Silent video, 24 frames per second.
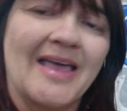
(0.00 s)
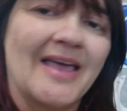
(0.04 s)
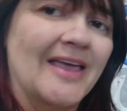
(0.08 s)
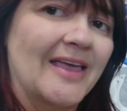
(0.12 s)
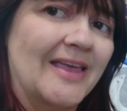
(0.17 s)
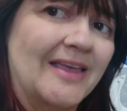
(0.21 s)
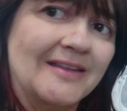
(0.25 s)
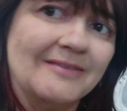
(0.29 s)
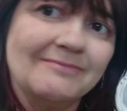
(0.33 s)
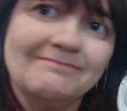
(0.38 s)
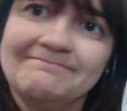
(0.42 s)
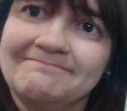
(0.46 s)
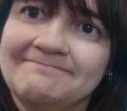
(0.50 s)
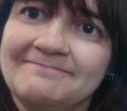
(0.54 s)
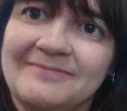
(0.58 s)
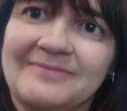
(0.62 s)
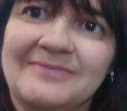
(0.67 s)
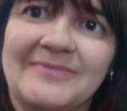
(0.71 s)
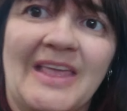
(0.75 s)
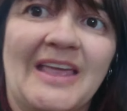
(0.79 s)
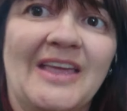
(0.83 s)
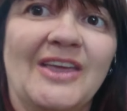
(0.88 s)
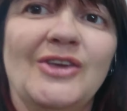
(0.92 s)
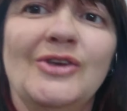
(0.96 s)
And
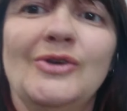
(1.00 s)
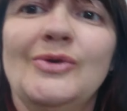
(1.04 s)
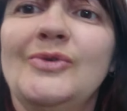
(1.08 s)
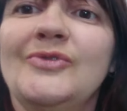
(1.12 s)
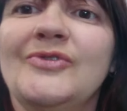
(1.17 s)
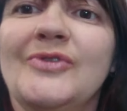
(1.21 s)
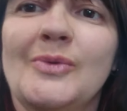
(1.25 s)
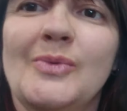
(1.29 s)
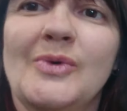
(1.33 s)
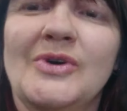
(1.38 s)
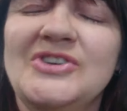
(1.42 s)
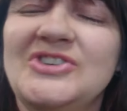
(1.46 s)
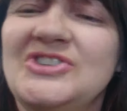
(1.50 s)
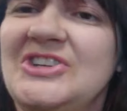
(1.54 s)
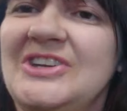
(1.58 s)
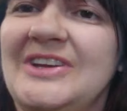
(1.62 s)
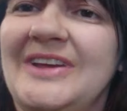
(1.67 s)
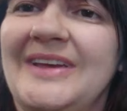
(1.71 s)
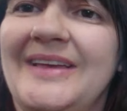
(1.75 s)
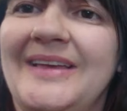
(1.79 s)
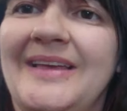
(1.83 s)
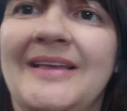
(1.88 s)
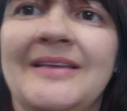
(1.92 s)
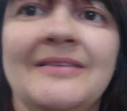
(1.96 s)
thank you for
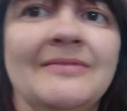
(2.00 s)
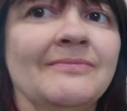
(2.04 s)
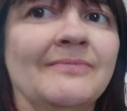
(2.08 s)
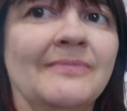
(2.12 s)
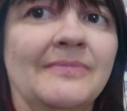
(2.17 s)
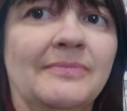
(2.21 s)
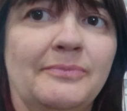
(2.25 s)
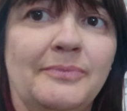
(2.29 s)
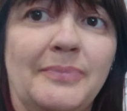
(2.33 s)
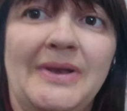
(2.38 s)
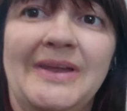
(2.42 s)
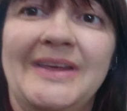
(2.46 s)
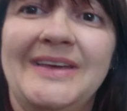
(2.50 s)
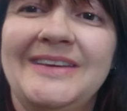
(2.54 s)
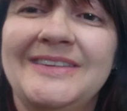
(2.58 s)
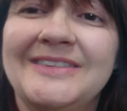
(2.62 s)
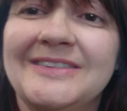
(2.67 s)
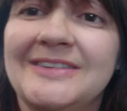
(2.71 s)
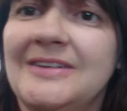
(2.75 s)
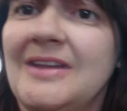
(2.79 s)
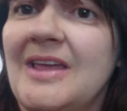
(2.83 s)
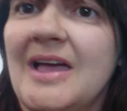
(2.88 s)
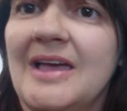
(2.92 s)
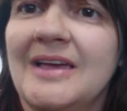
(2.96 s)
watching.
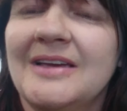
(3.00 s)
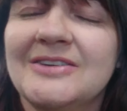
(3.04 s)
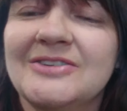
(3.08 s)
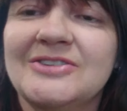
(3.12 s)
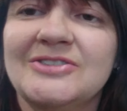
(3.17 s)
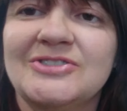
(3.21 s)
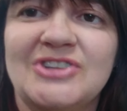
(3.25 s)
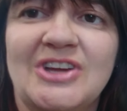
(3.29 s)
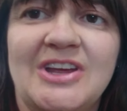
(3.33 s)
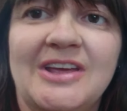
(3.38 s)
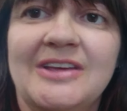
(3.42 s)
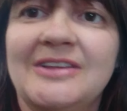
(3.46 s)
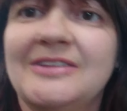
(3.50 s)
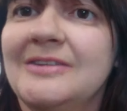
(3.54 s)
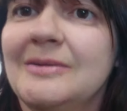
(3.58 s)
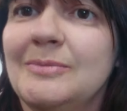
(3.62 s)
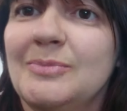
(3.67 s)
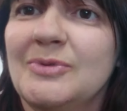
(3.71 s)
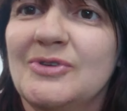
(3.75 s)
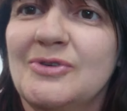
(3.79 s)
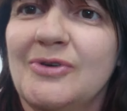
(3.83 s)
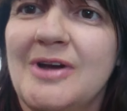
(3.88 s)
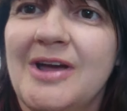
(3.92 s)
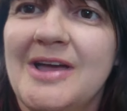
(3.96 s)
Please like, share,
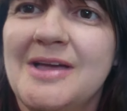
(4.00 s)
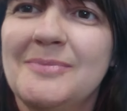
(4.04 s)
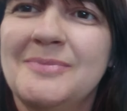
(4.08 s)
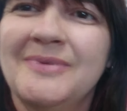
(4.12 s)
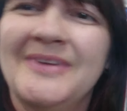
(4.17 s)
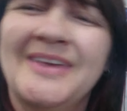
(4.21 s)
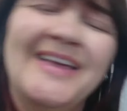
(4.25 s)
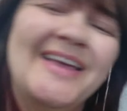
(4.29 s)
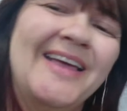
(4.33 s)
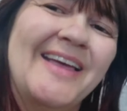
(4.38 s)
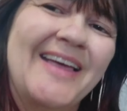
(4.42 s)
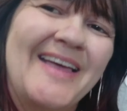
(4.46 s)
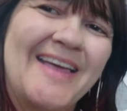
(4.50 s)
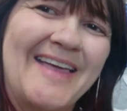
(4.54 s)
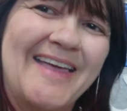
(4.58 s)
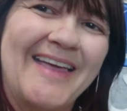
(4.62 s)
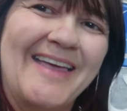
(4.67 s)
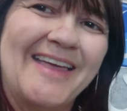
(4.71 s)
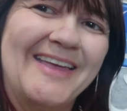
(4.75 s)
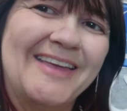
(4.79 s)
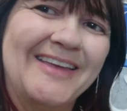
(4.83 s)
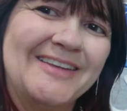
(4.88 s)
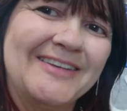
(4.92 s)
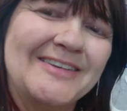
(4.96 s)
subscribe,
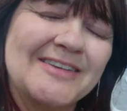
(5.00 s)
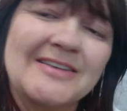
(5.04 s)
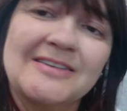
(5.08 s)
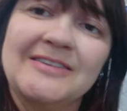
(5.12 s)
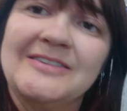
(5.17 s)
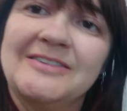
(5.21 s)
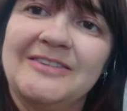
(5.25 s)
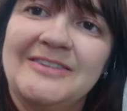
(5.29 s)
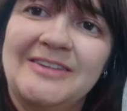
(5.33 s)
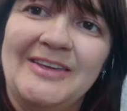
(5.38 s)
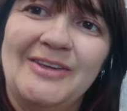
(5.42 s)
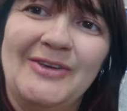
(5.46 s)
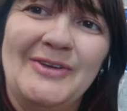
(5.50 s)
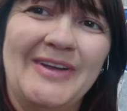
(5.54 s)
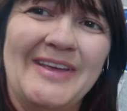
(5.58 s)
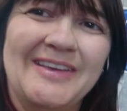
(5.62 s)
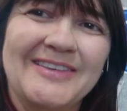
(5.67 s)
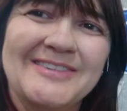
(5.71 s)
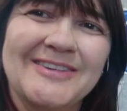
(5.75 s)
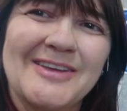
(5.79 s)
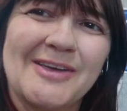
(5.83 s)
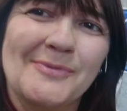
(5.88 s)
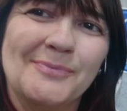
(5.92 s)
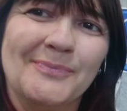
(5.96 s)
and see you
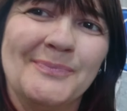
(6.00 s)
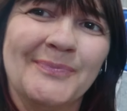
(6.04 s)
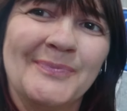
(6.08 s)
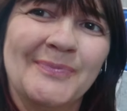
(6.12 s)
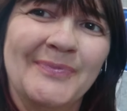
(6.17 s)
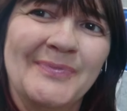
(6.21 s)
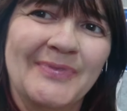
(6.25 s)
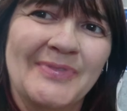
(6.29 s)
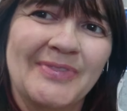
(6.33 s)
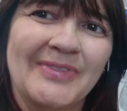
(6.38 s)
next time.